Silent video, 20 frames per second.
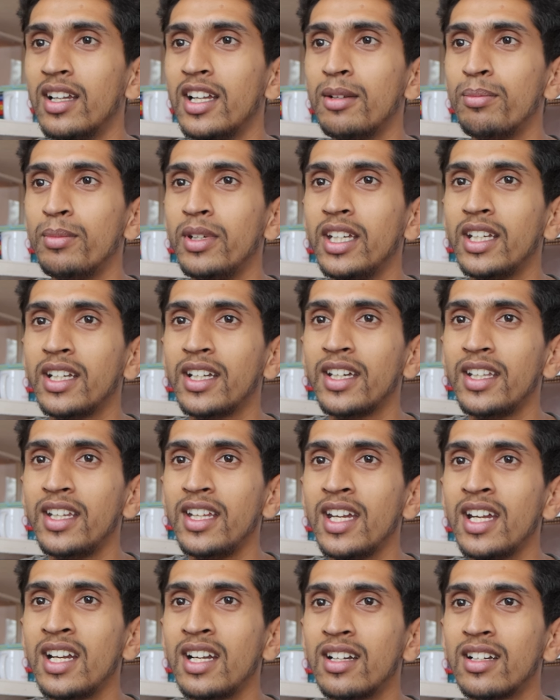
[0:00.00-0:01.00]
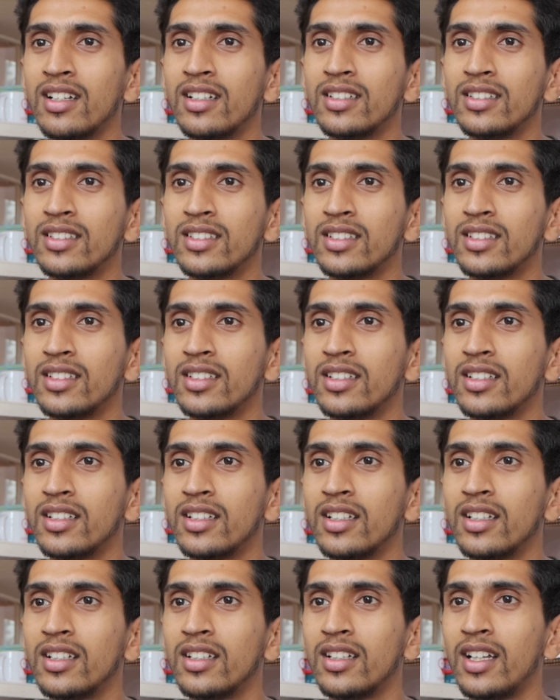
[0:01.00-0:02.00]
let me create,
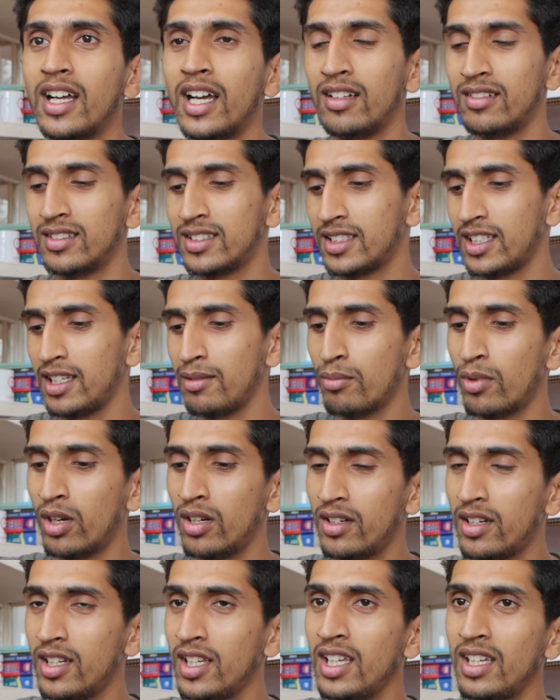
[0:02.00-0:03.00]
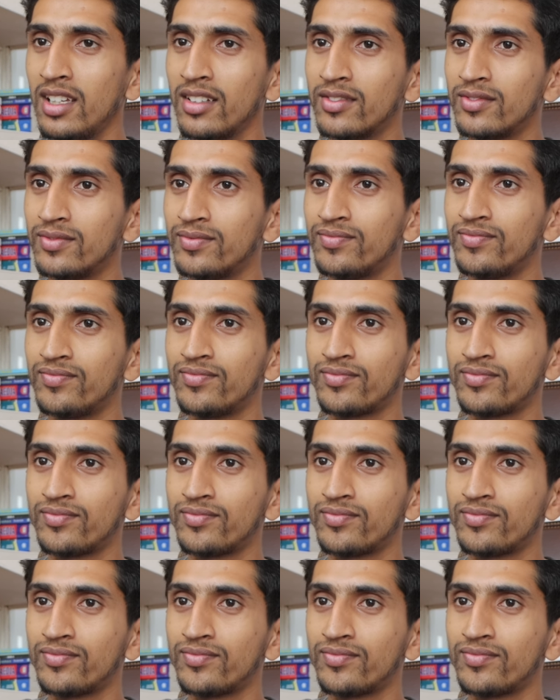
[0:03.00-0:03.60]
I will say multi-level